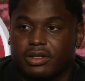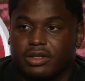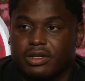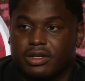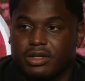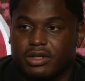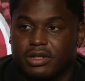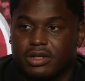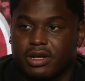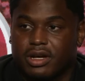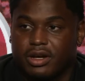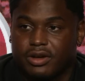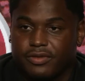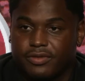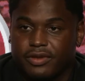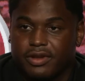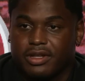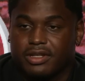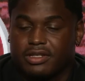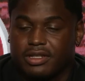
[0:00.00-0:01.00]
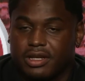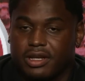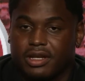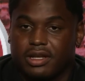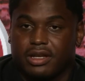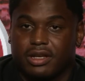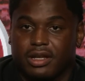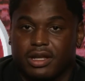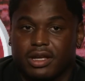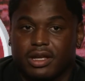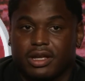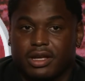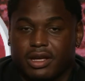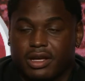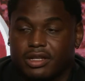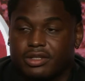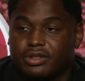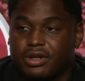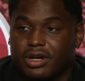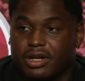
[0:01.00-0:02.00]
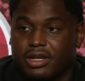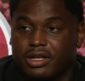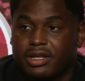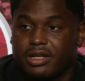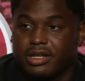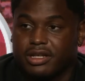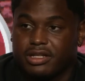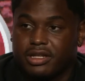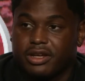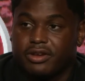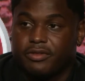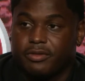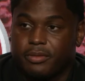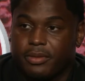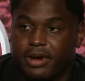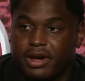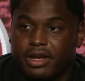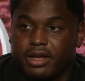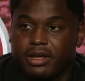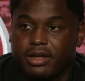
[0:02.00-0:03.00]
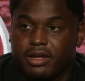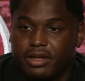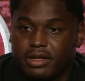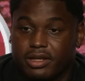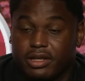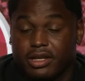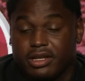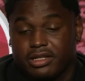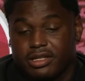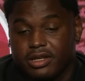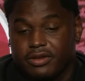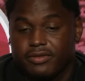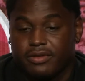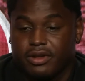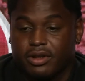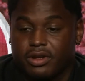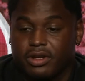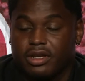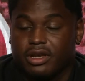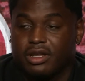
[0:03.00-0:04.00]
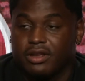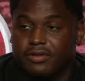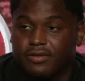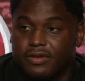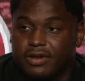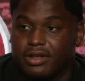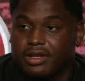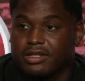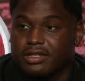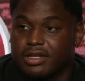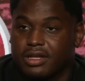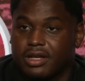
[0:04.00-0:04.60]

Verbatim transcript: the uh, offense, and he try to lead everybody that's even on the defense.